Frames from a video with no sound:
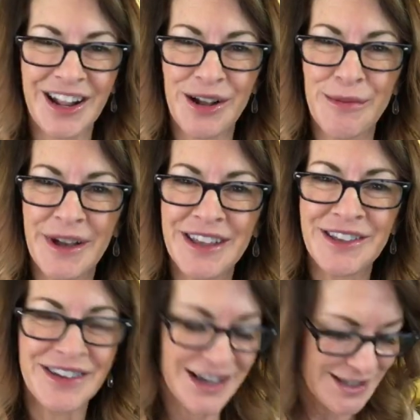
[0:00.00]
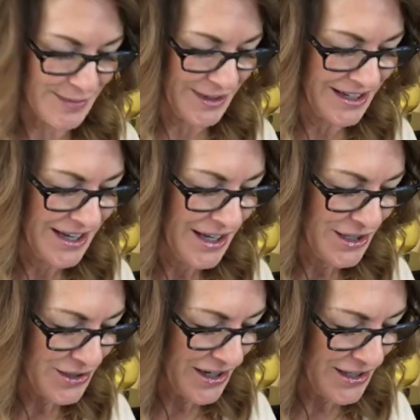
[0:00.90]
About you guys, but
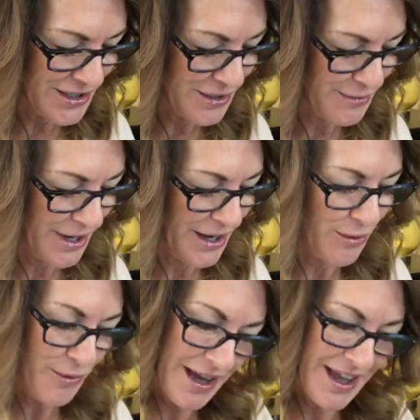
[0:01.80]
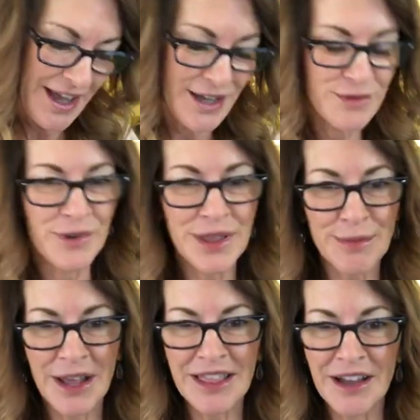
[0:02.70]
trying to do my right hand with
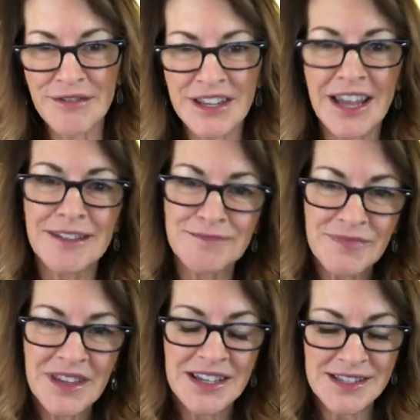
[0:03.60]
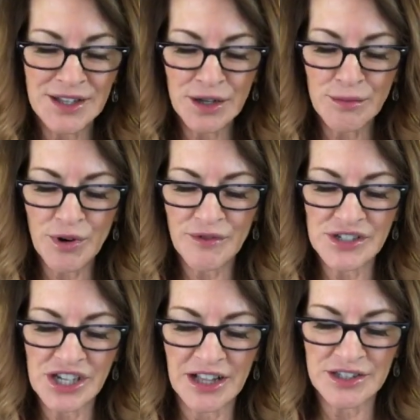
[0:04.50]
my left hand is a little more of a
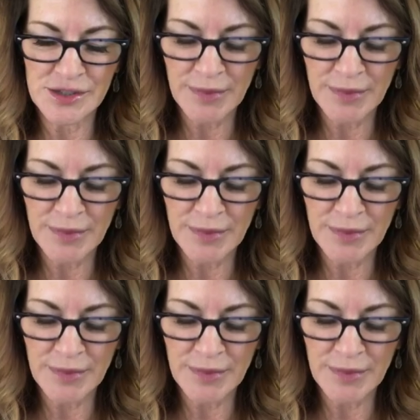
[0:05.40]
challenge.